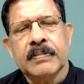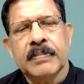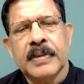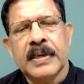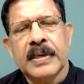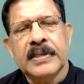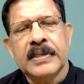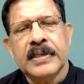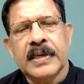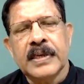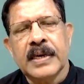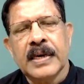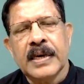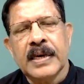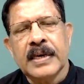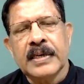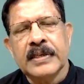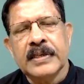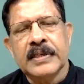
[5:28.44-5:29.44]
plus
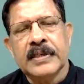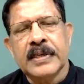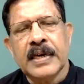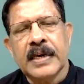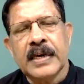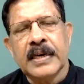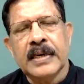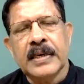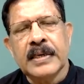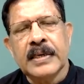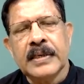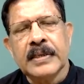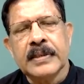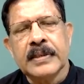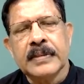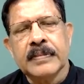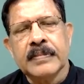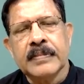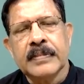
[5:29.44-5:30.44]
I sine
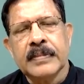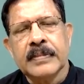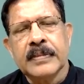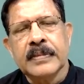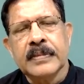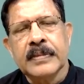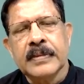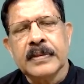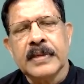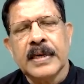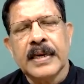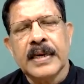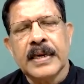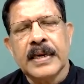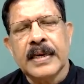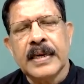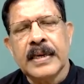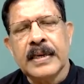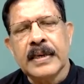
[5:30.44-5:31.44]

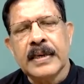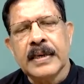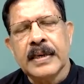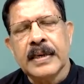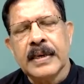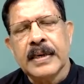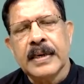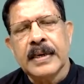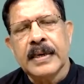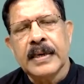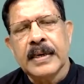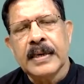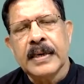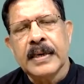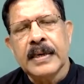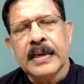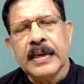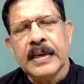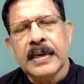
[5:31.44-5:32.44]
again
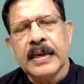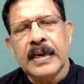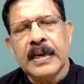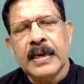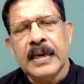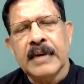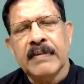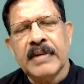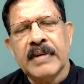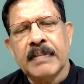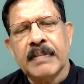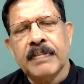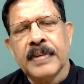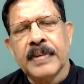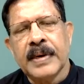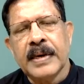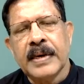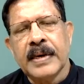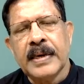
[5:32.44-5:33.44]
11
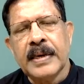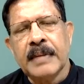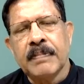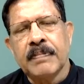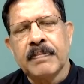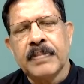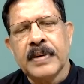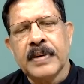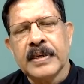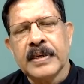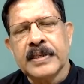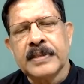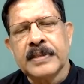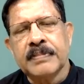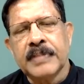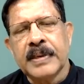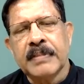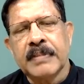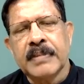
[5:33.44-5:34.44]
pi
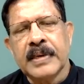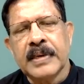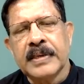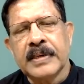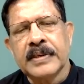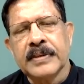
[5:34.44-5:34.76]
plus pi by 2.